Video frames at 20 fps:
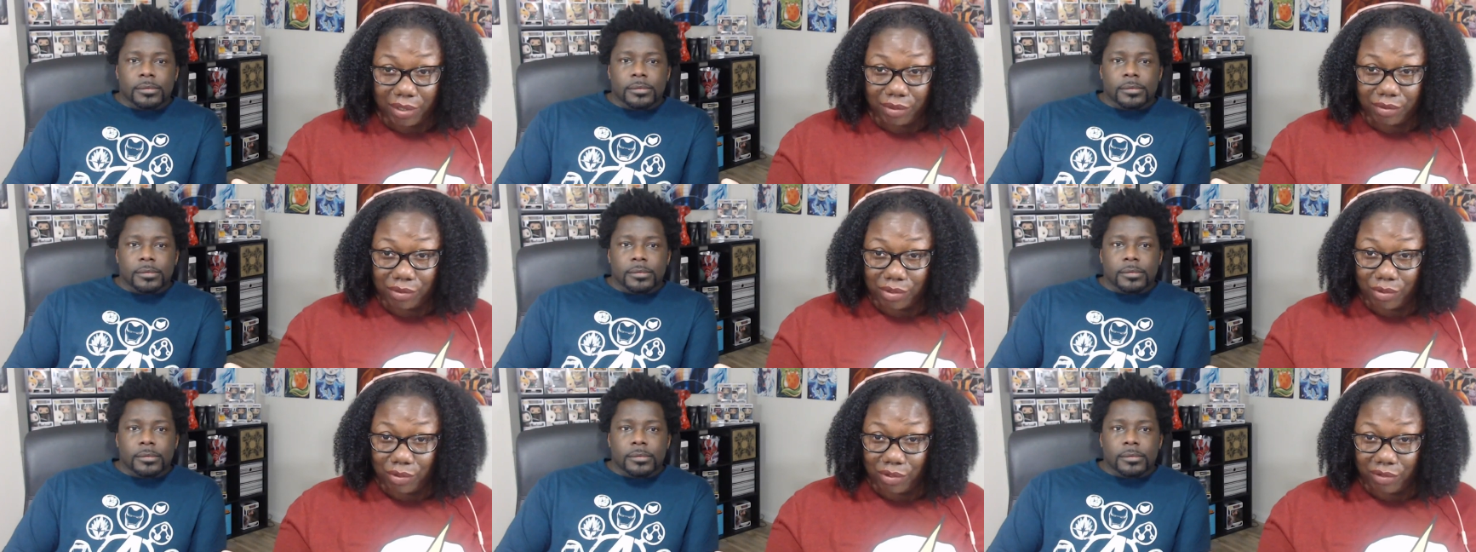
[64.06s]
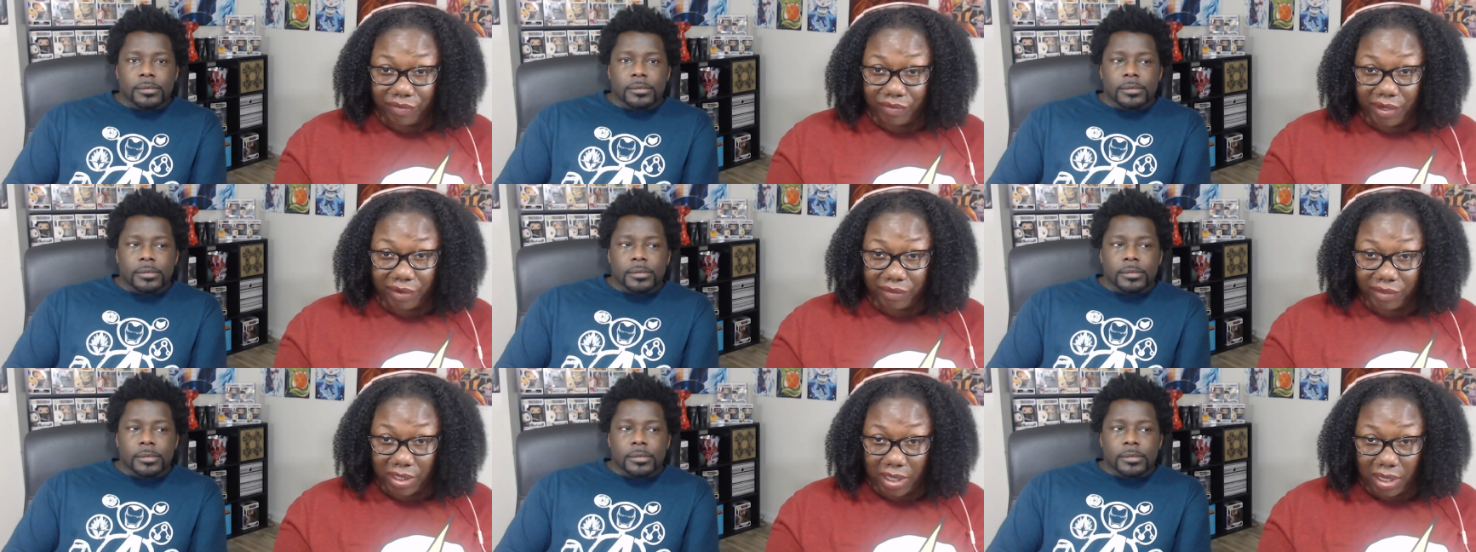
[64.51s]
Speaker 1: use Google for
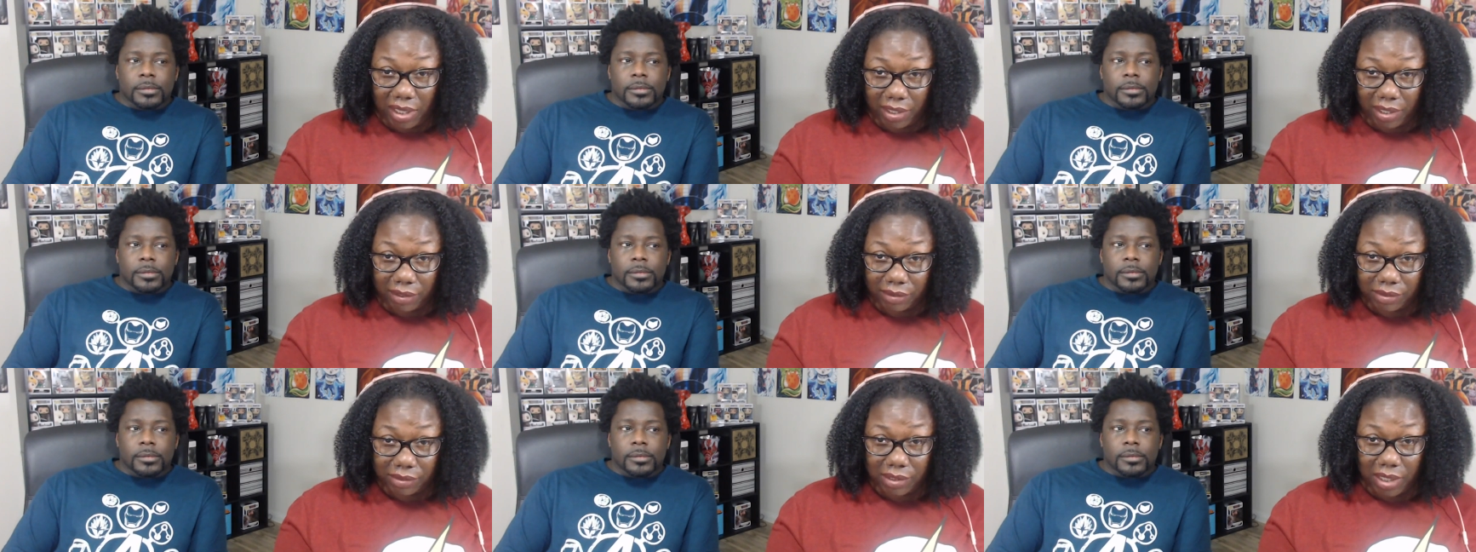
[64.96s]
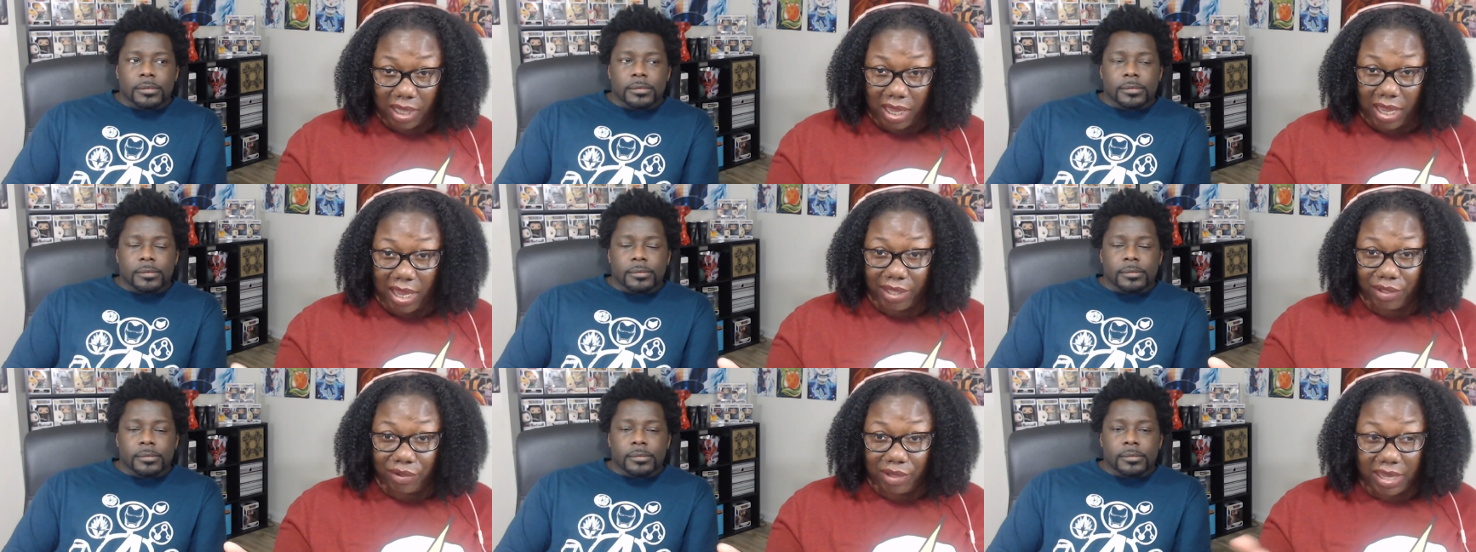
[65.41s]
everything else. And you
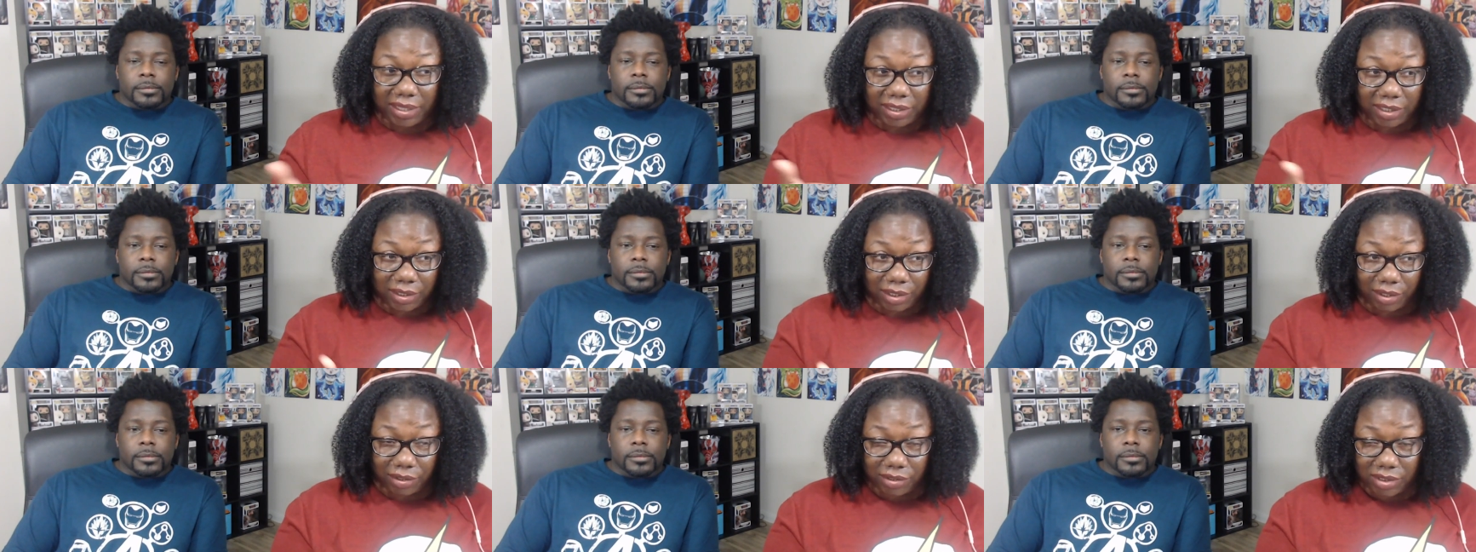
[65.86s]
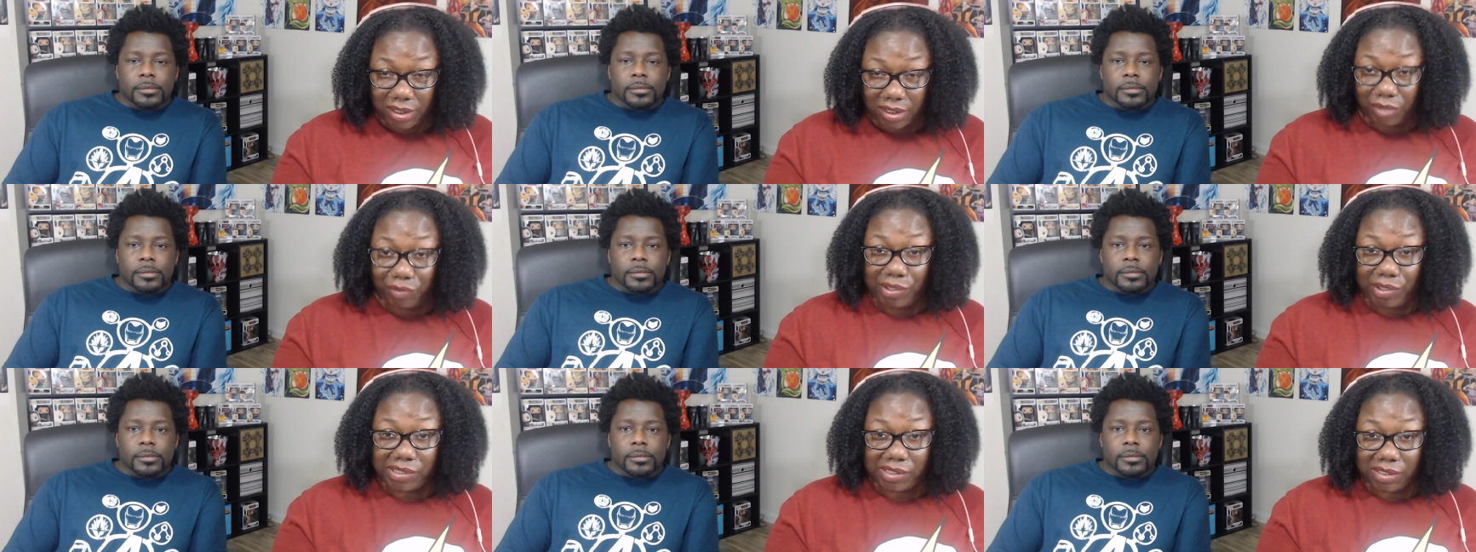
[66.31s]
got the 13
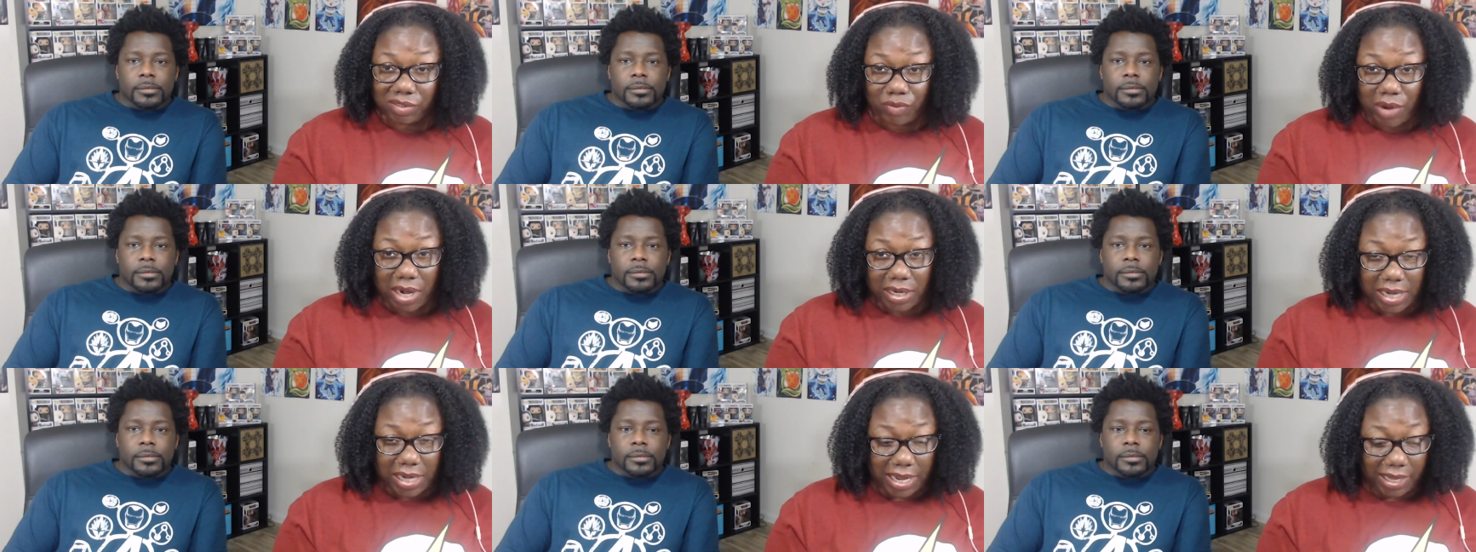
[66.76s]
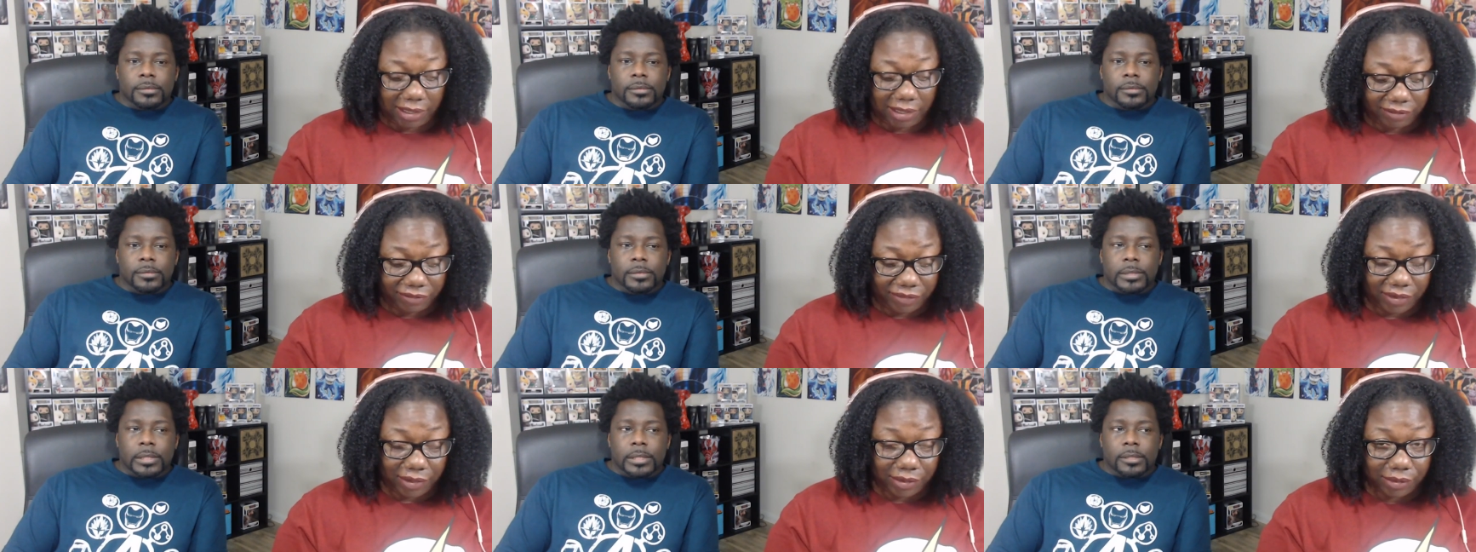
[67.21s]
reasons why dot
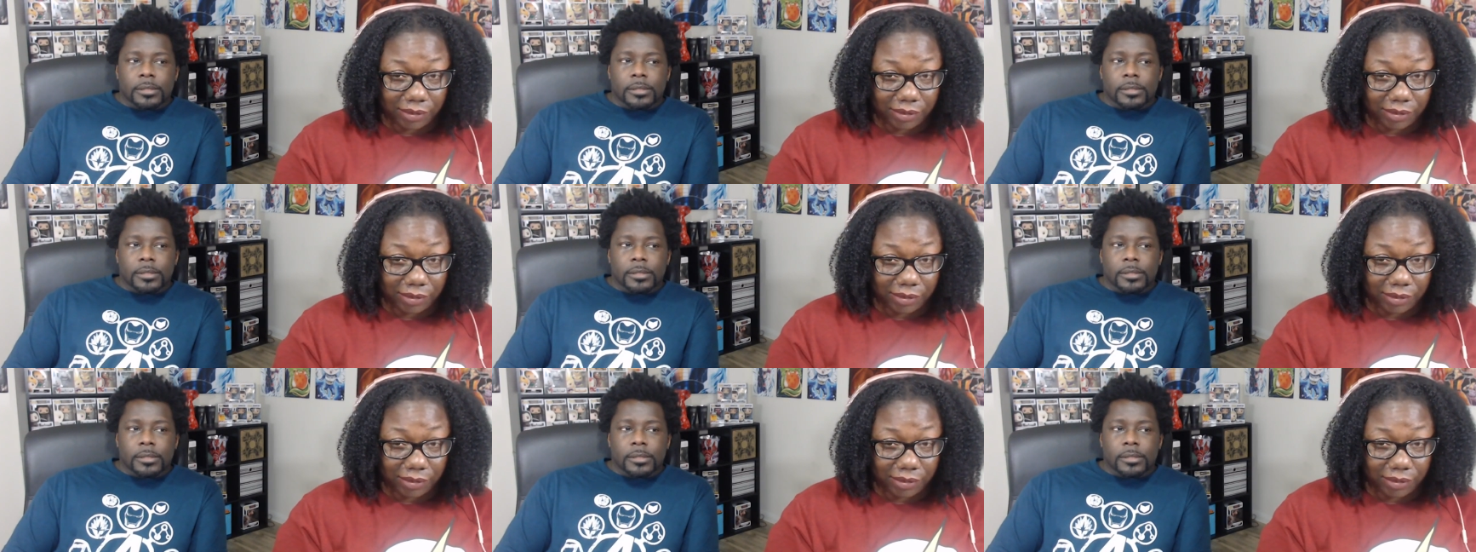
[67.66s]
info.